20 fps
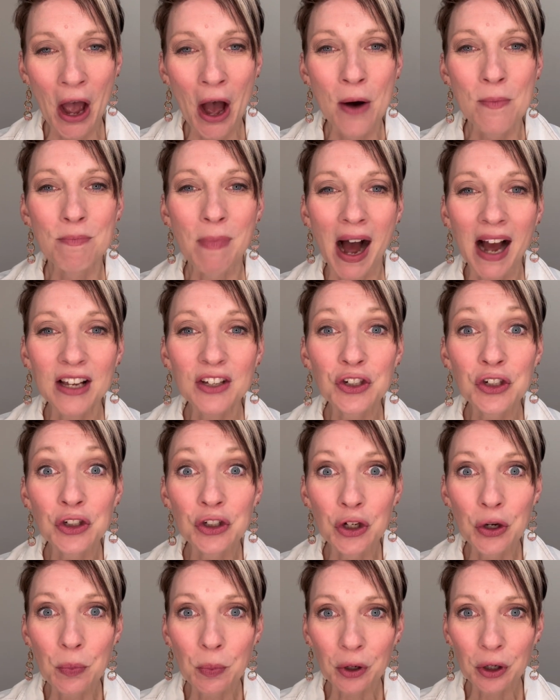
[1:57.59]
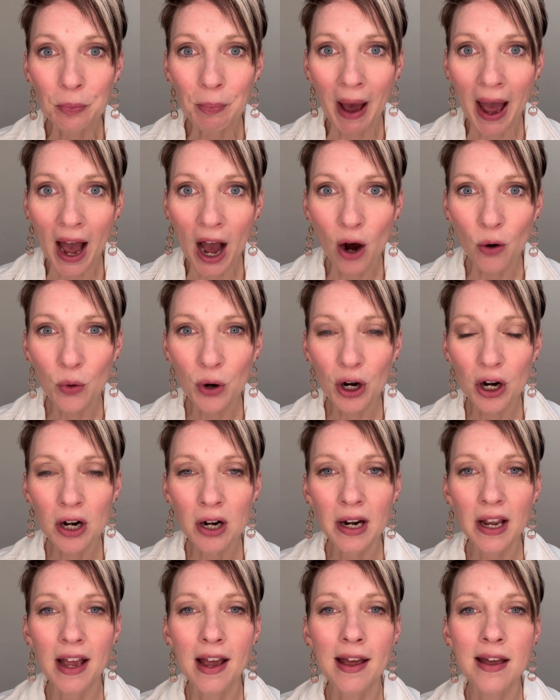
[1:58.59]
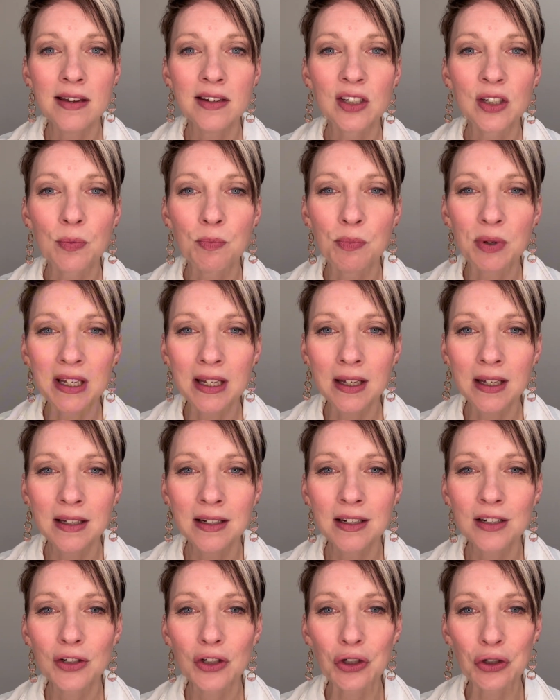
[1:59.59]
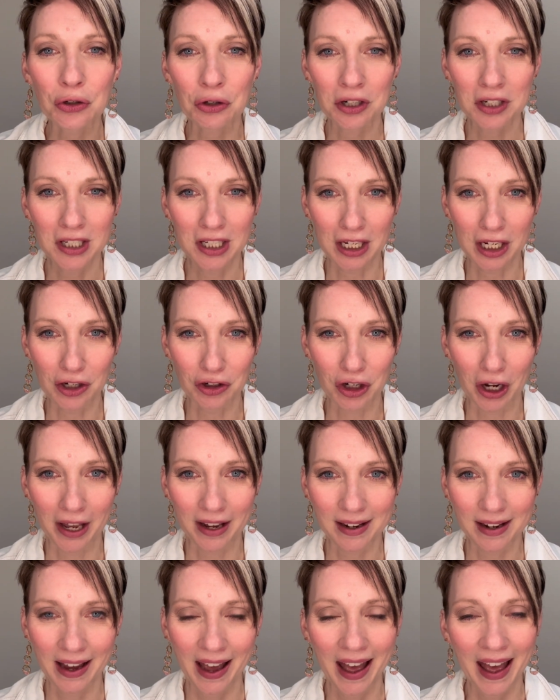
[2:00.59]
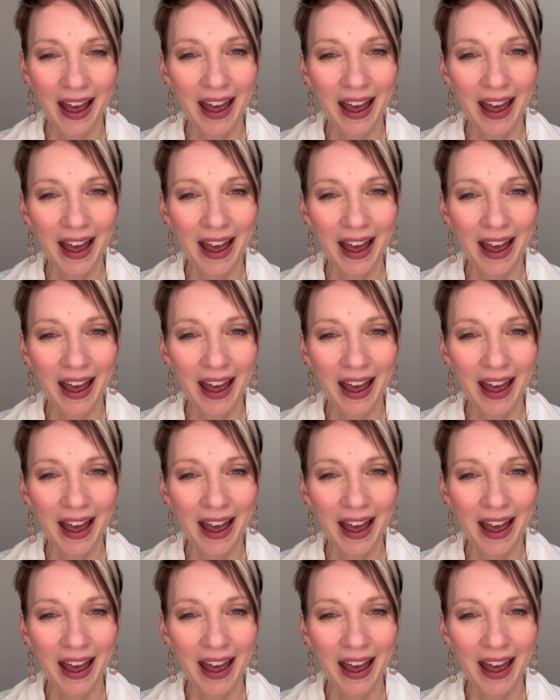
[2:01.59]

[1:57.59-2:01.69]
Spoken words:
My superpower is being strategic.